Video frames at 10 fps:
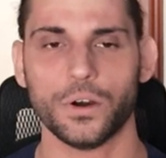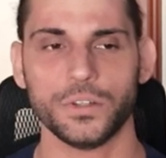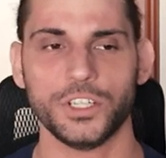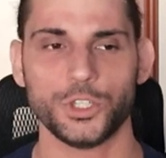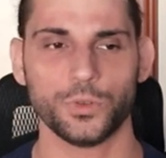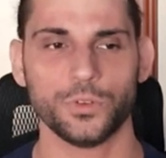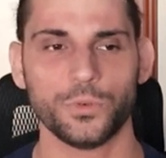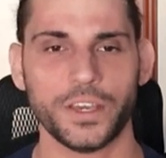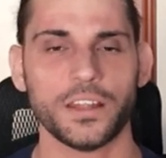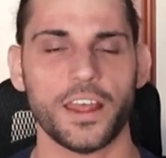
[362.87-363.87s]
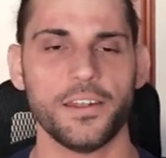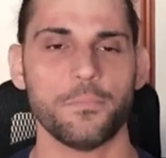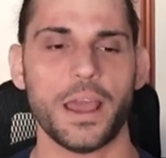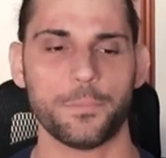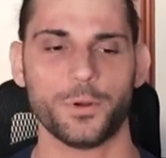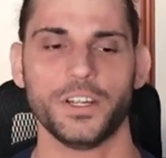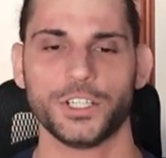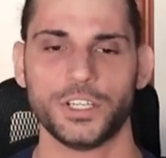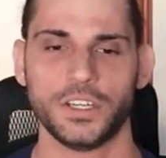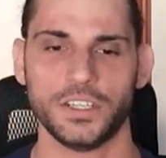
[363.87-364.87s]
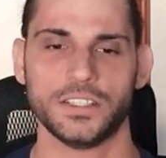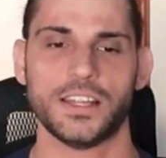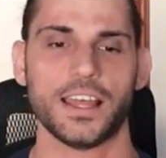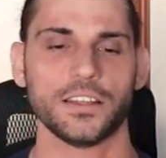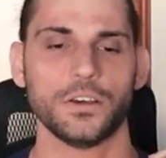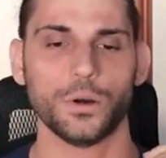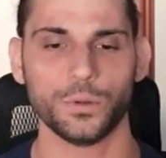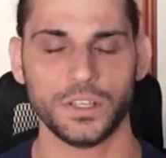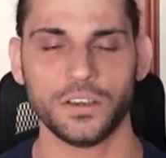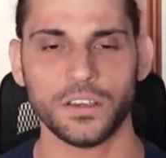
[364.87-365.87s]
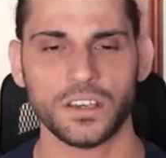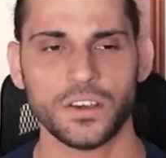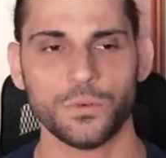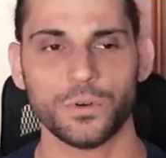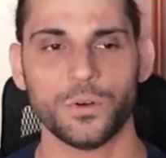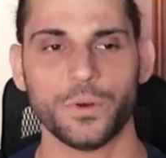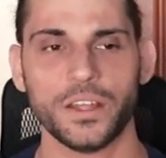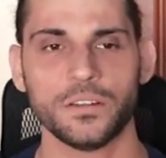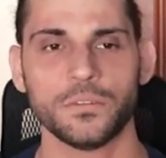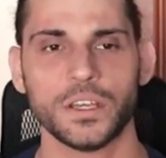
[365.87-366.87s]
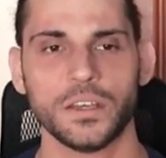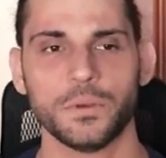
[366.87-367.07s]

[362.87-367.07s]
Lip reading: Cody should win, and my prediction is that Cody will win,